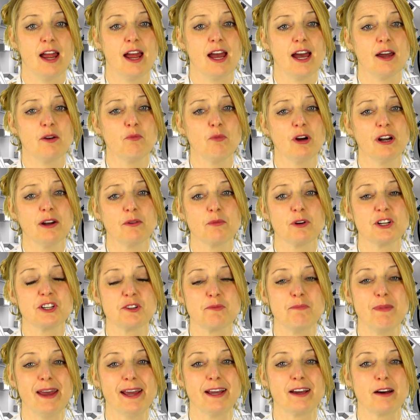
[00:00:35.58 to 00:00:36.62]
and one in which
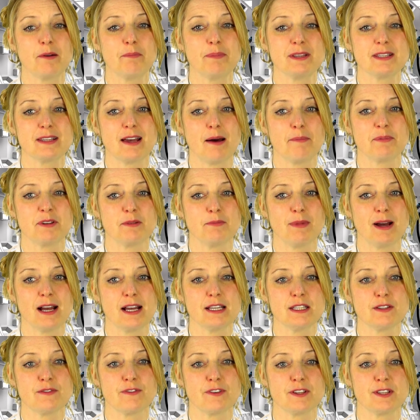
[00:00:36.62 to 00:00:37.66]
makeup is
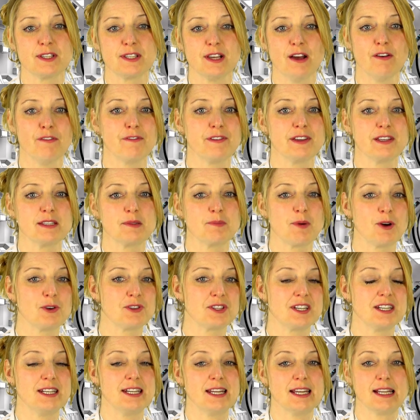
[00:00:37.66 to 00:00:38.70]
optimized for selfies
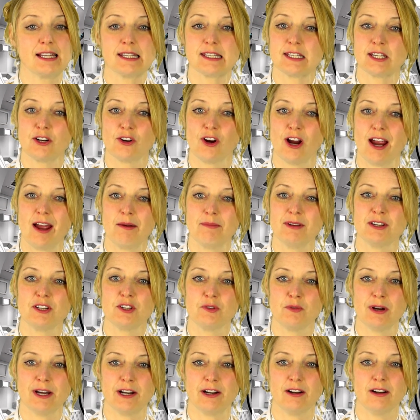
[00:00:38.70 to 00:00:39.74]
posted to Instagram and
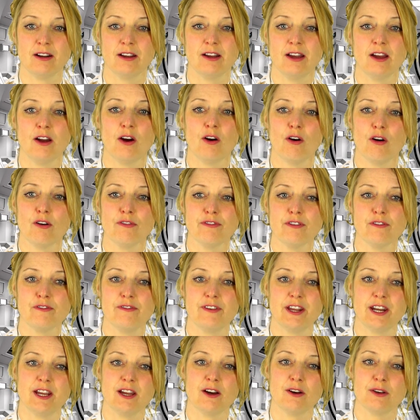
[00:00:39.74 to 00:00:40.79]
Twitter, or for
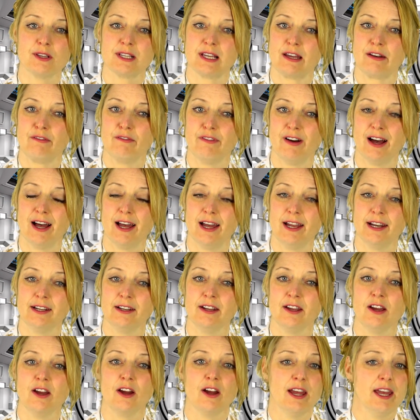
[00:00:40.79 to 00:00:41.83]
videos on Vine,
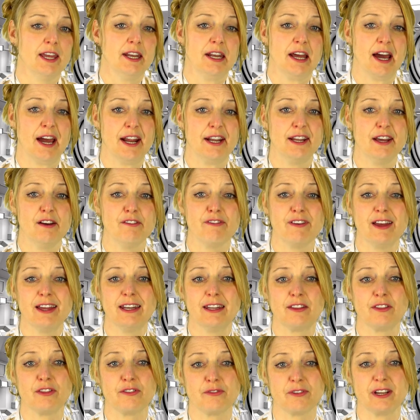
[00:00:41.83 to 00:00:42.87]
in high def and
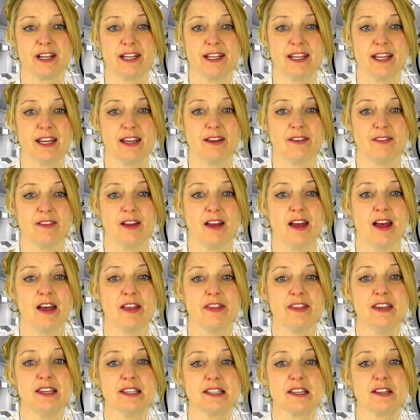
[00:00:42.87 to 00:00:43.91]
in 3D.
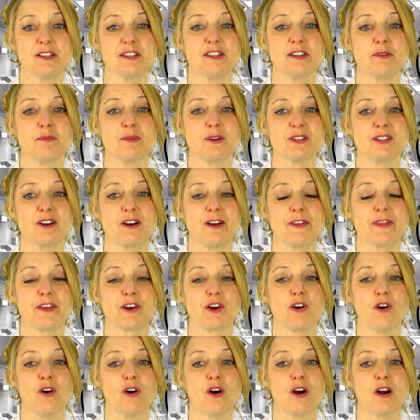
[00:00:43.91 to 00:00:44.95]
These consumers are at the
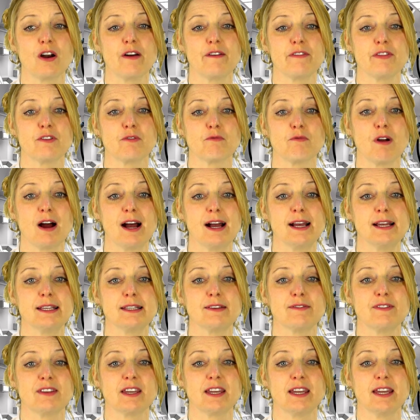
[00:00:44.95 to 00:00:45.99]
core of the rise
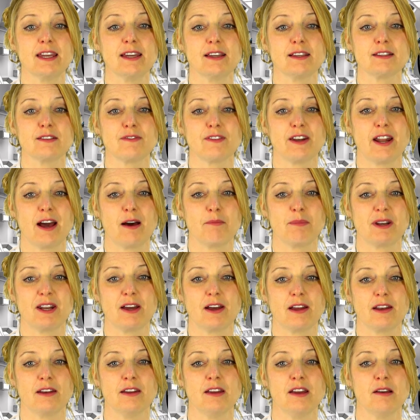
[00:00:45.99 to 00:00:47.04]
of the geeks
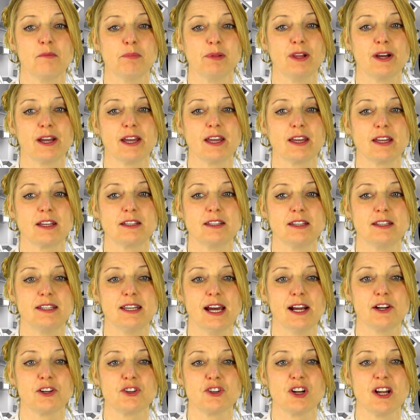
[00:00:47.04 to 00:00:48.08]
phenomenon, plugging into
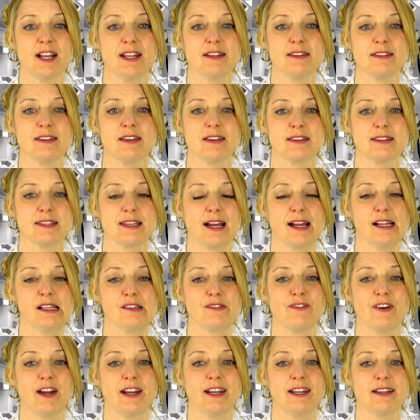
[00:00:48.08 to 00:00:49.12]
tech trends, science
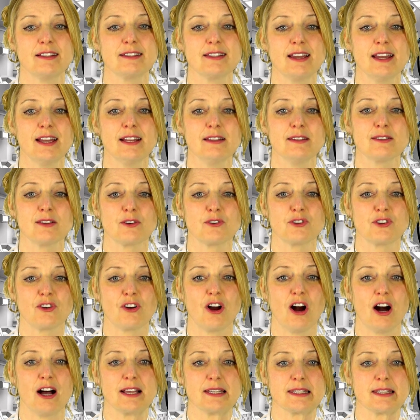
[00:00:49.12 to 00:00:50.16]
findings, and social
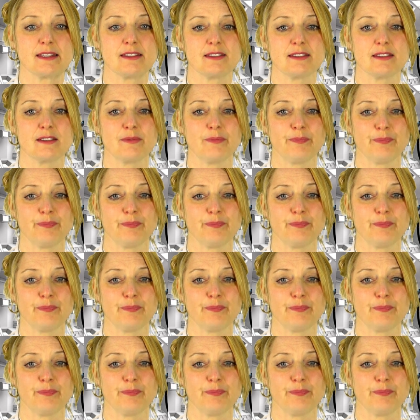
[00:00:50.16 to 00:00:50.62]
causes.